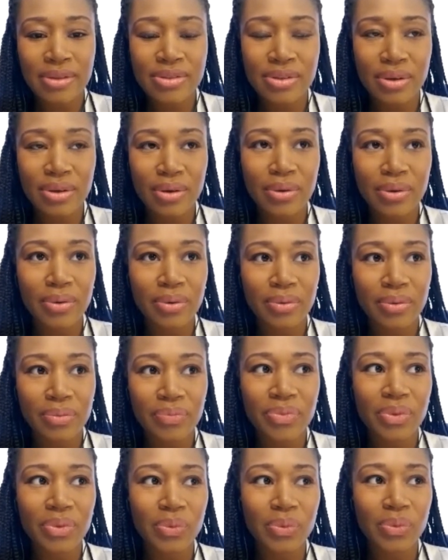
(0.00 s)
So
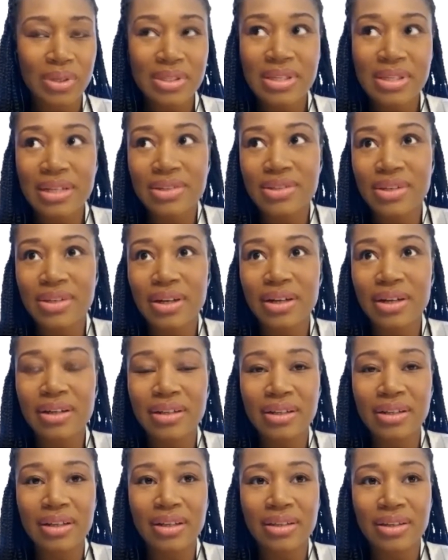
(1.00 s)
once I started,
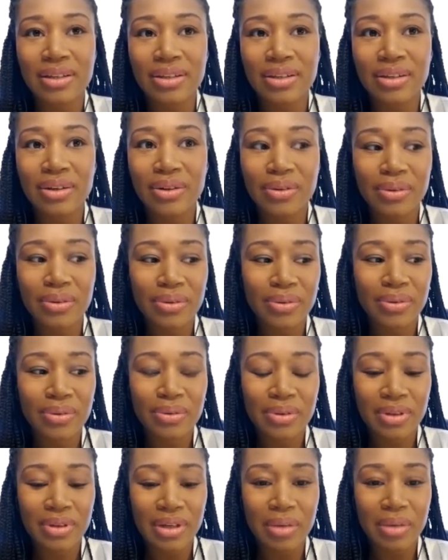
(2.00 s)

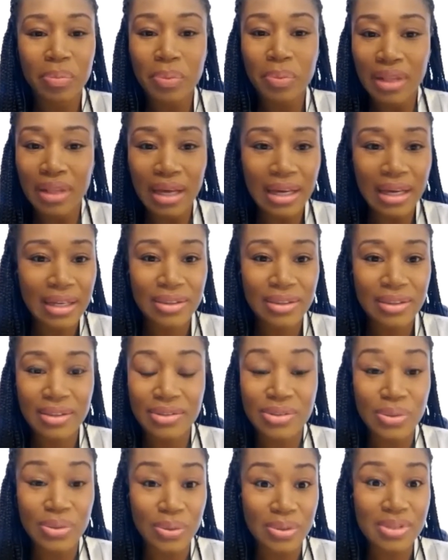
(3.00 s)
applying the
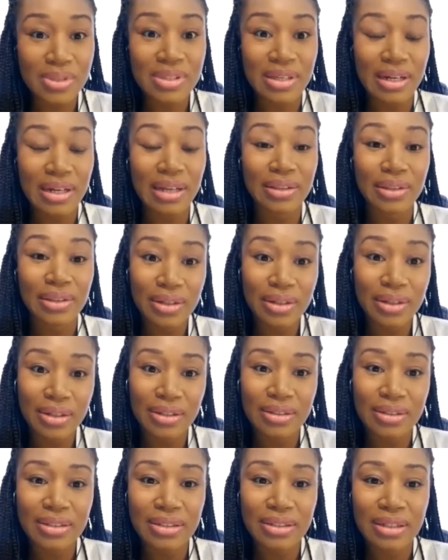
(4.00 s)
tools that I
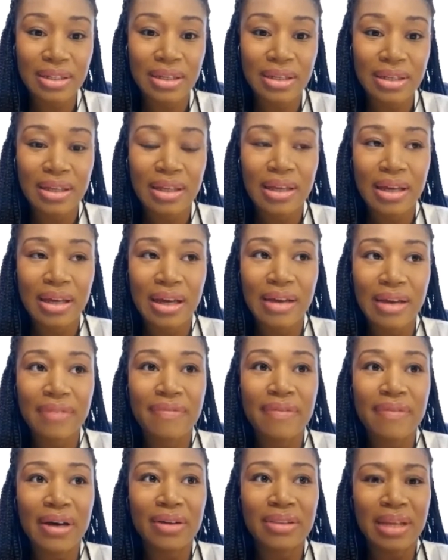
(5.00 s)
learned, I
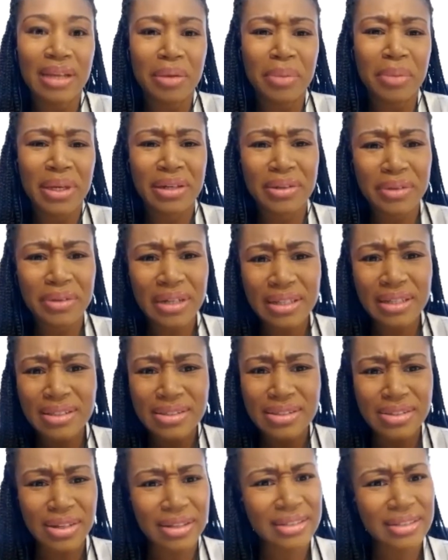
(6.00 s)
found that my grades
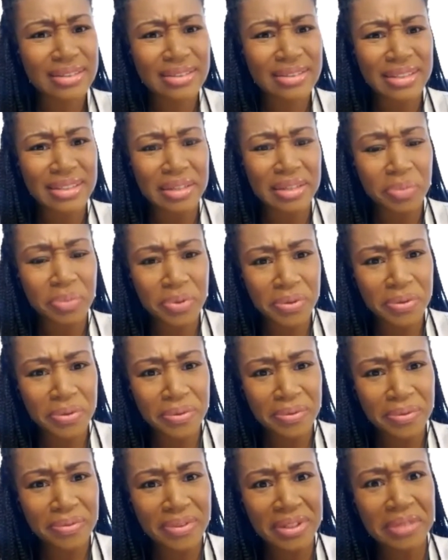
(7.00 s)
started to improve
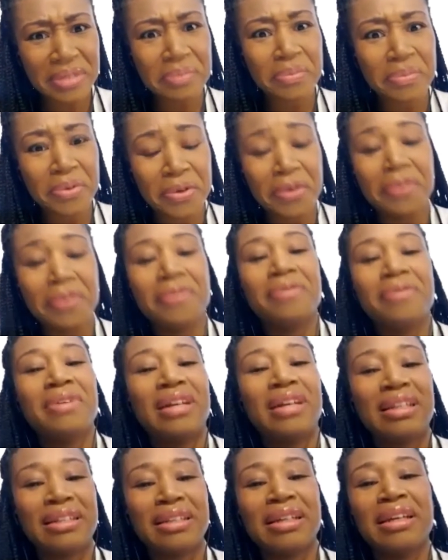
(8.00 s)
and improve
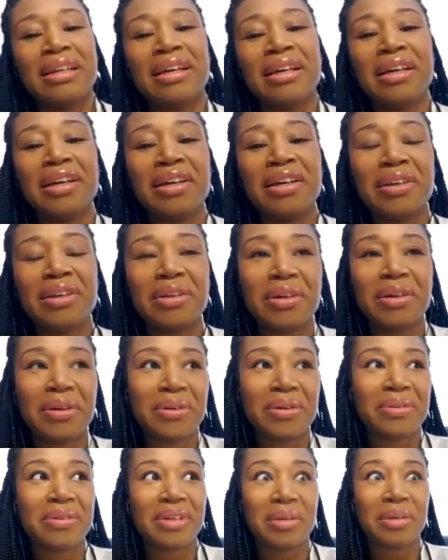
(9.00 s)
and,
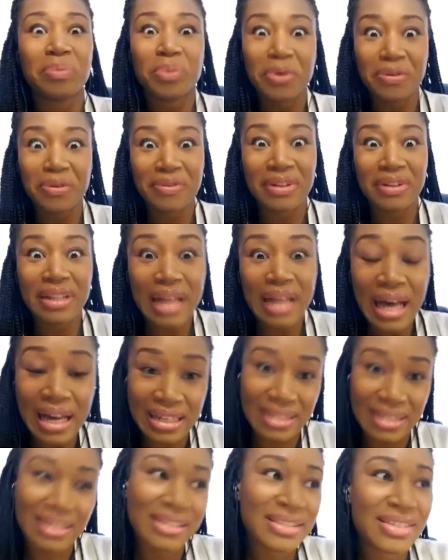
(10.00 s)
improve a lot
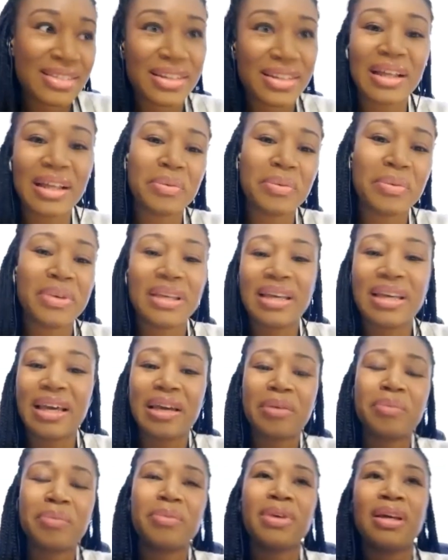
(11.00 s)
until I
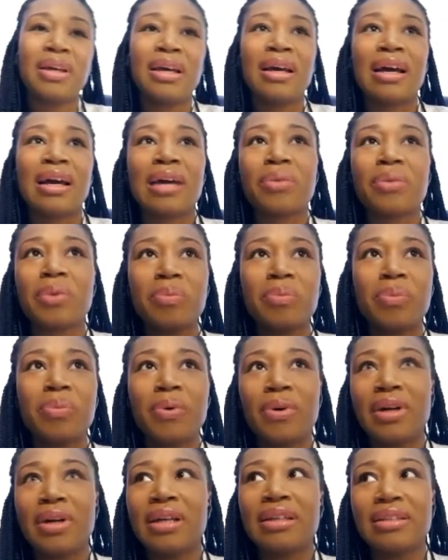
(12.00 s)
became, at one
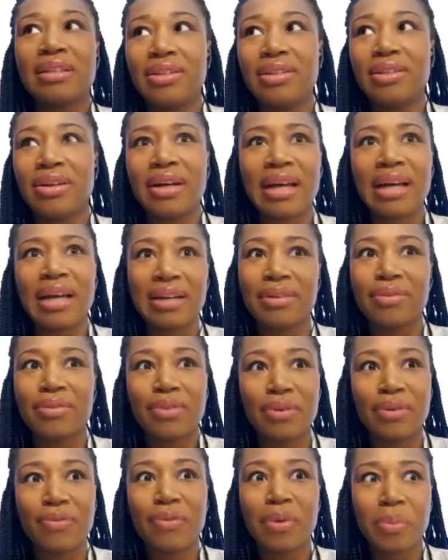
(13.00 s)
point, I had a
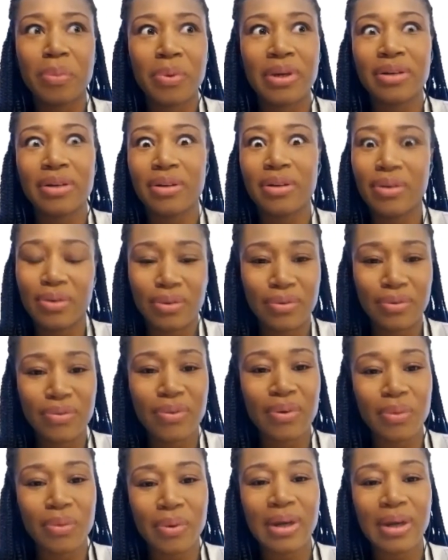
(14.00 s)
4.0 for a
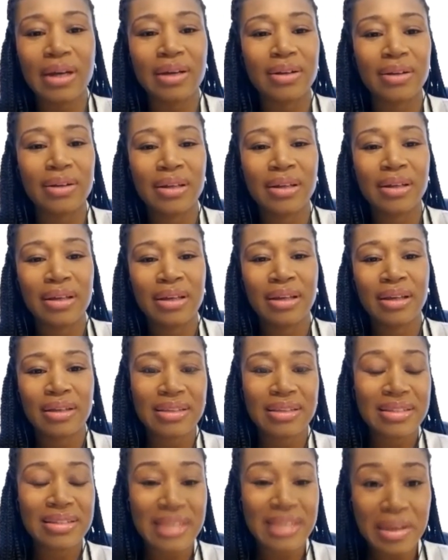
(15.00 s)
while. The
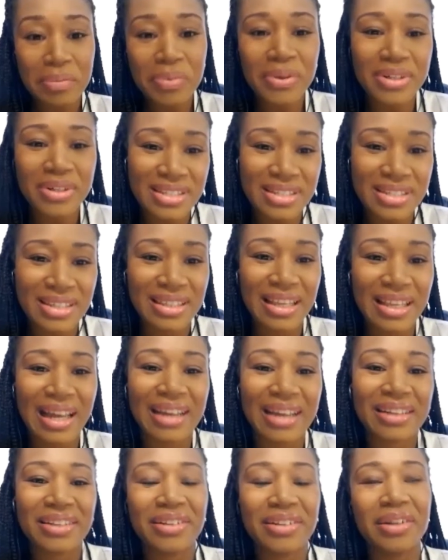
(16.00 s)
same person that,
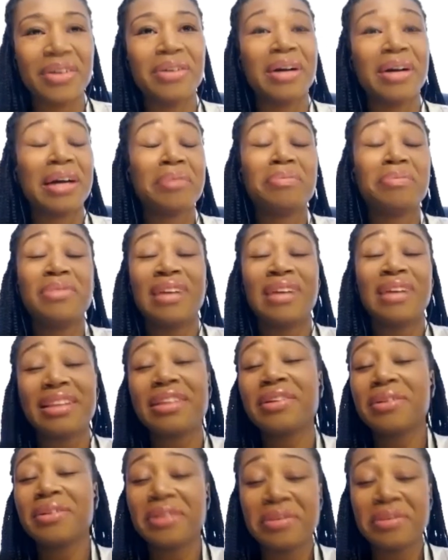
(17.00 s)
I
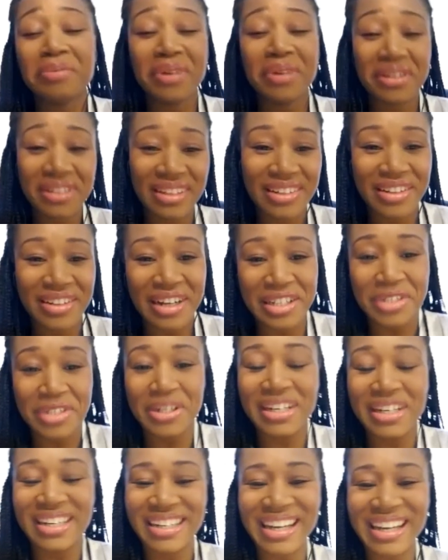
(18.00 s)
literally barely
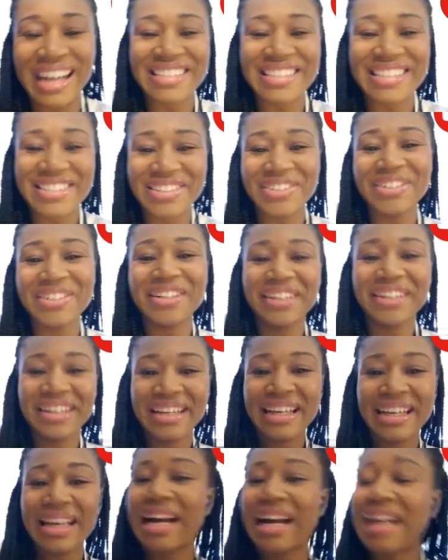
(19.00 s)
graduated high school.
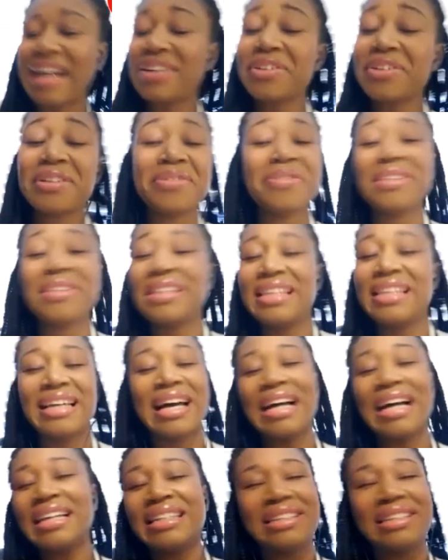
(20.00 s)
I don't even think, I
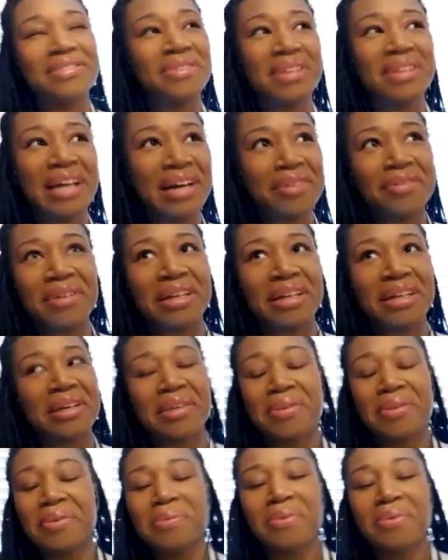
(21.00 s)
didn't even have like a
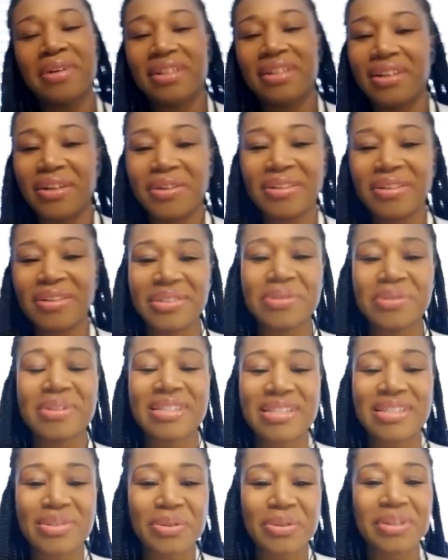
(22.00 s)

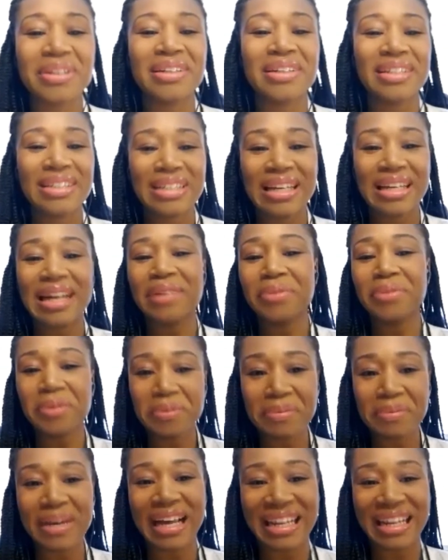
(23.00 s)
3.0. It got real
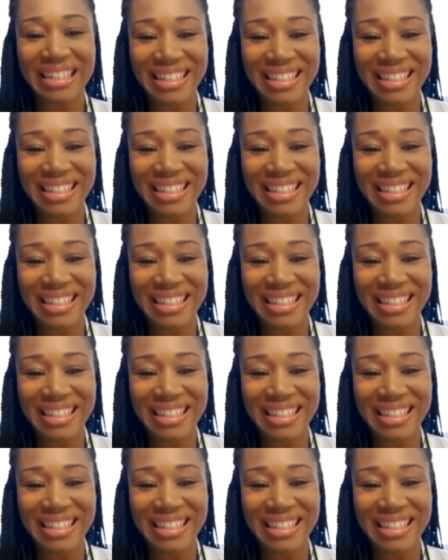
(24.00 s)
bad.